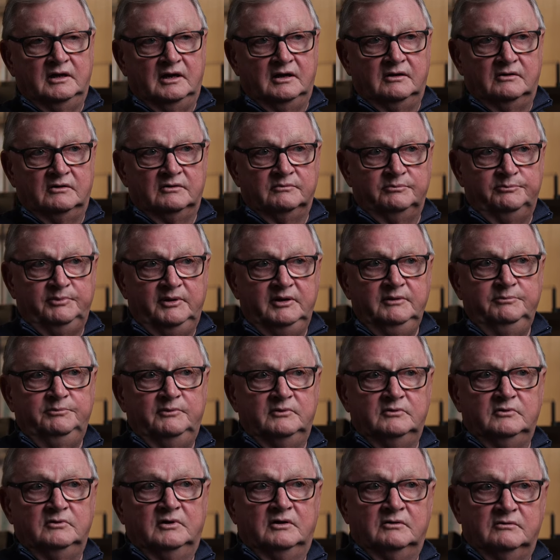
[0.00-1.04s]
Our
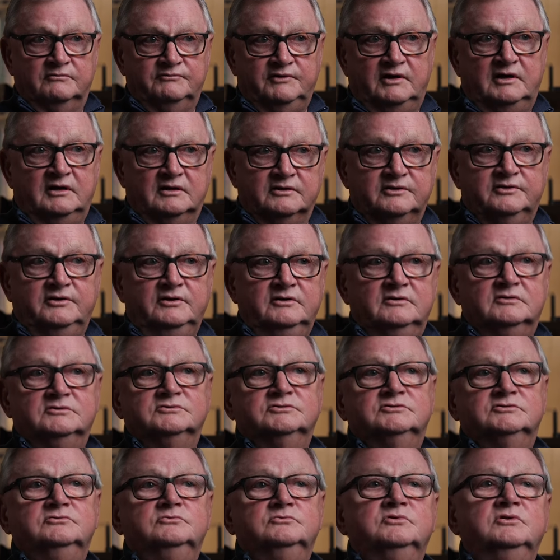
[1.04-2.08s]
people, our
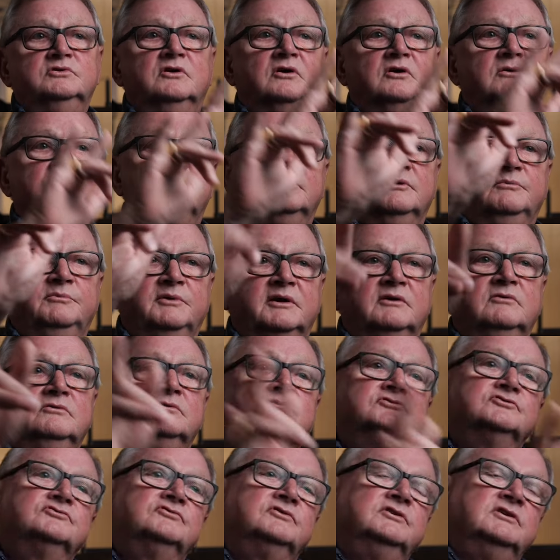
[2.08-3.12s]
volunteers who would normally be out in the
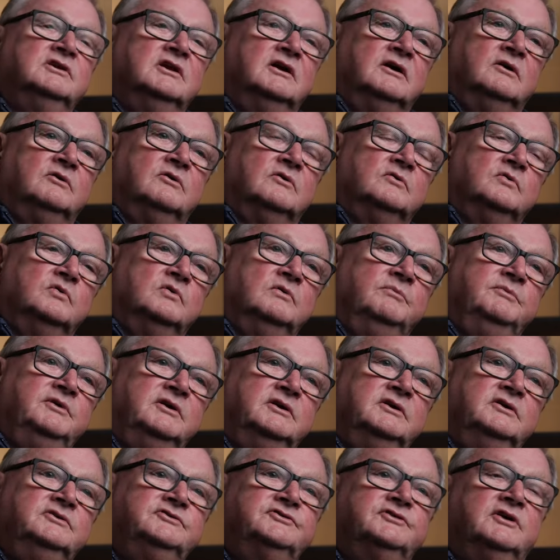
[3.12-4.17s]
street now or will be
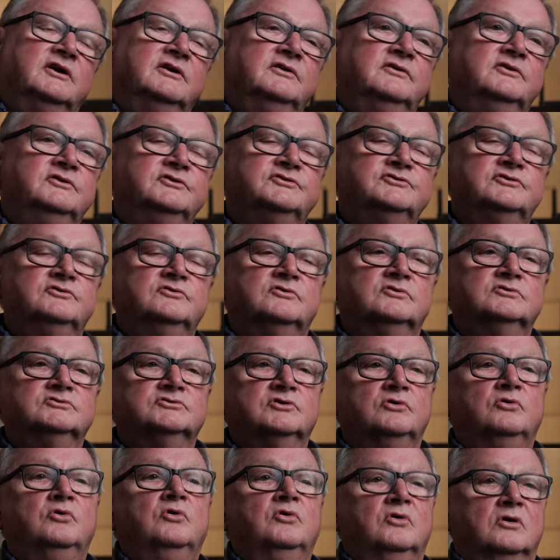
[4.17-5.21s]
inside these stores
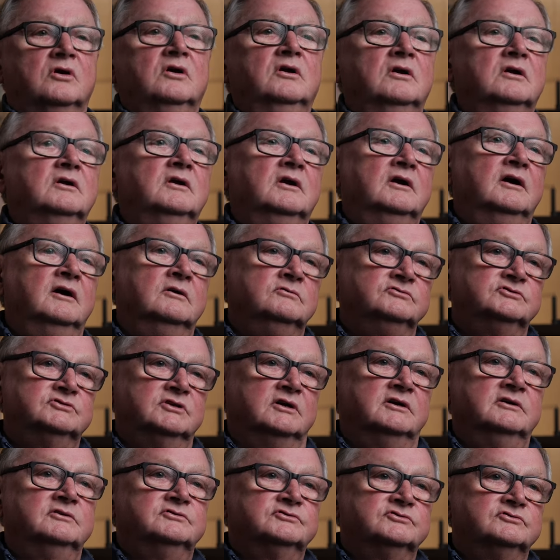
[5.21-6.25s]
or
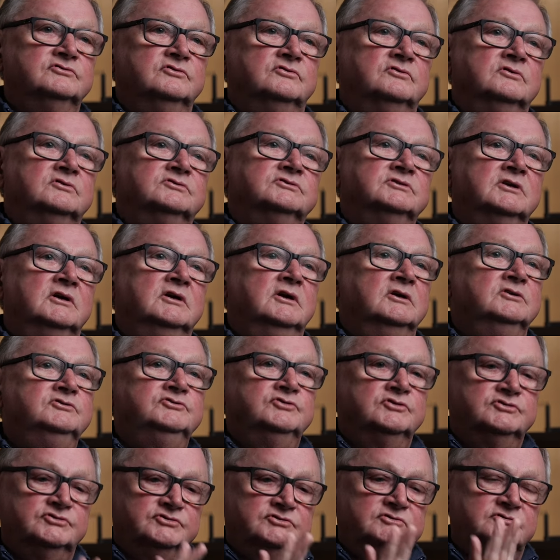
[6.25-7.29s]
outside the stores,
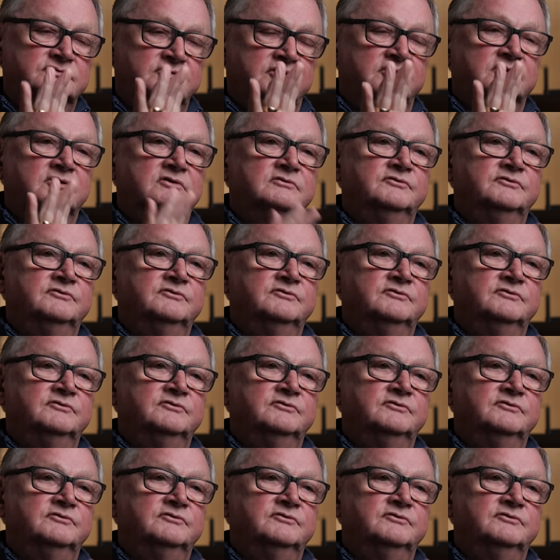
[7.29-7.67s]
just there